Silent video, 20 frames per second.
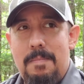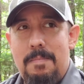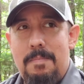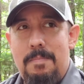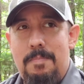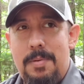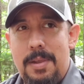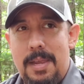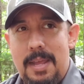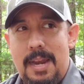
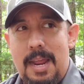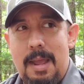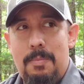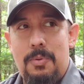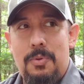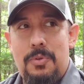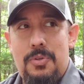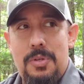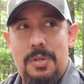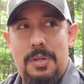being able
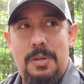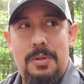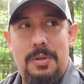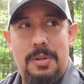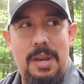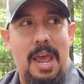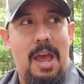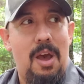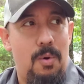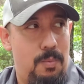to
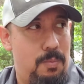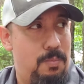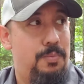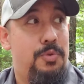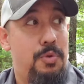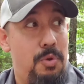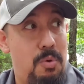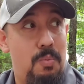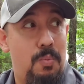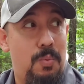now
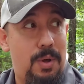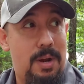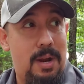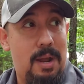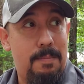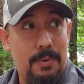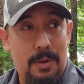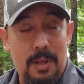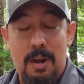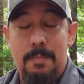doing what
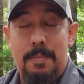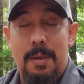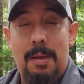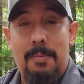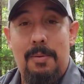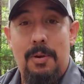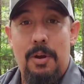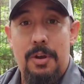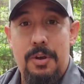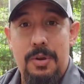I'm going to be
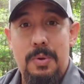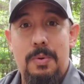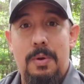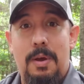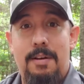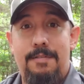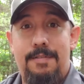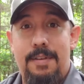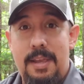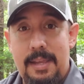able to do,
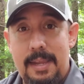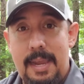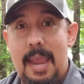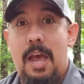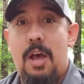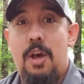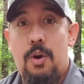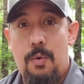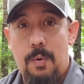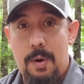of
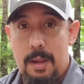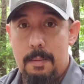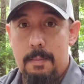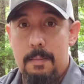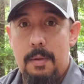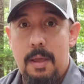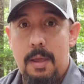encountering